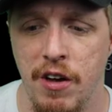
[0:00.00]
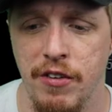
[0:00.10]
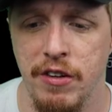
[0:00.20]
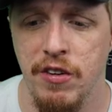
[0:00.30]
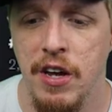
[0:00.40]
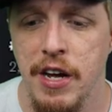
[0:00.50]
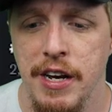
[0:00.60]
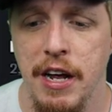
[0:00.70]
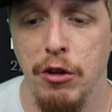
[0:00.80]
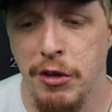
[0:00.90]
of it.
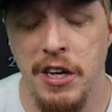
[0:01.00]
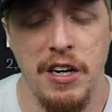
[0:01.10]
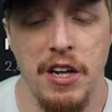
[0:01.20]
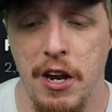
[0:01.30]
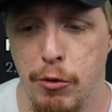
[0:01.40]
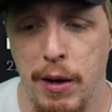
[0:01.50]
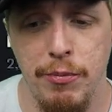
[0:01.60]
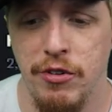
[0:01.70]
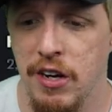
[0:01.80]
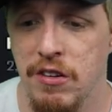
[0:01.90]
Now, looking at a lot of the
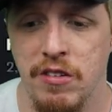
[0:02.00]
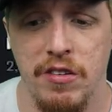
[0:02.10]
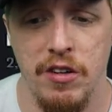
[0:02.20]
websites,